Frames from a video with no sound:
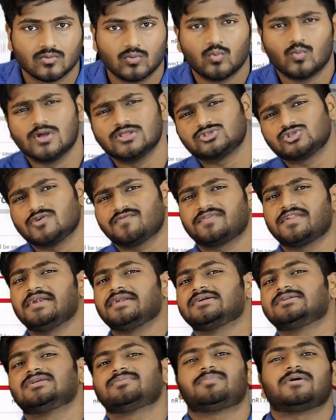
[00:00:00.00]
Once you have
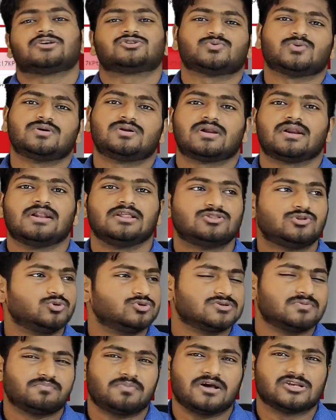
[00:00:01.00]
created the password, run
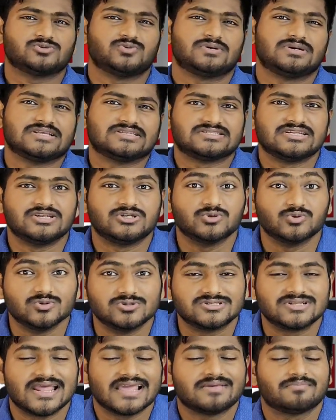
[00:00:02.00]
it through some password testing
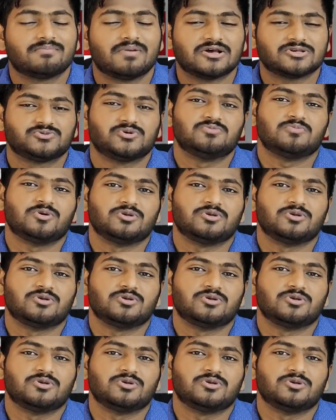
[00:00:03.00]
tools like Password